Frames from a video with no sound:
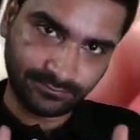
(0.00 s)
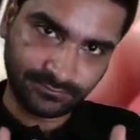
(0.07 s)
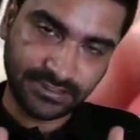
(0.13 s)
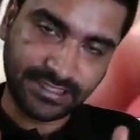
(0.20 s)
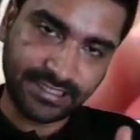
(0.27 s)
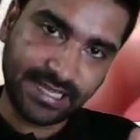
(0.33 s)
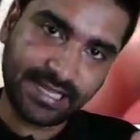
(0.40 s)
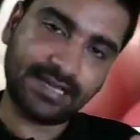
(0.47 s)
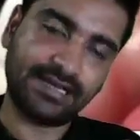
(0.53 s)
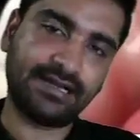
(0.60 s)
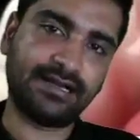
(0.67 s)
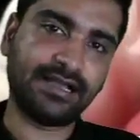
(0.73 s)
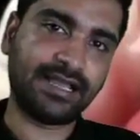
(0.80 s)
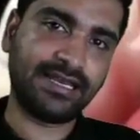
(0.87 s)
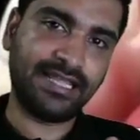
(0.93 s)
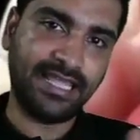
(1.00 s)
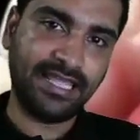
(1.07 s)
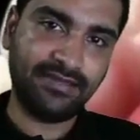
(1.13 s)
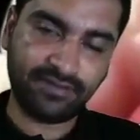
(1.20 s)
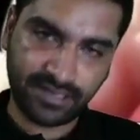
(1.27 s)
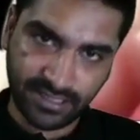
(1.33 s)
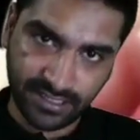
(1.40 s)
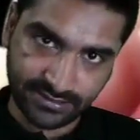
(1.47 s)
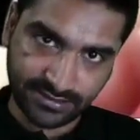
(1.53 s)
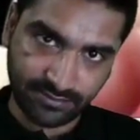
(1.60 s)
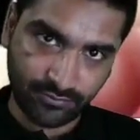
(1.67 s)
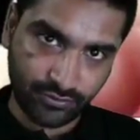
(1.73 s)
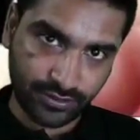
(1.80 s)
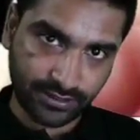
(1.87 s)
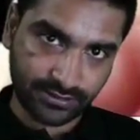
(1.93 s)
take an even
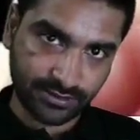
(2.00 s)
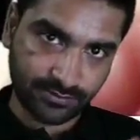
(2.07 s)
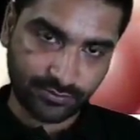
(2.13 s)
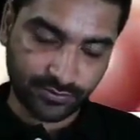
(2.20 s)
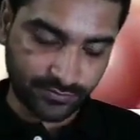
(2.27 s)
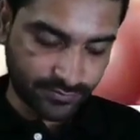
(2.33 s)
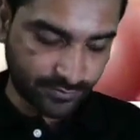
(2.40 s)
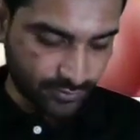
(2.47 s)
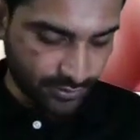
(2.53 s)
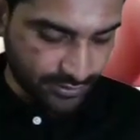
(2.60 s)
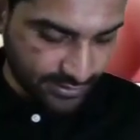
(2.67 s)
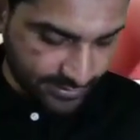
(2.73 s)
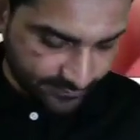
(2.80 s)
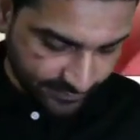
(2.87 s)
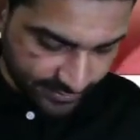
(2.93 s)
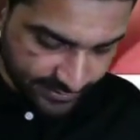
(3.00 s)
distributed support from all the different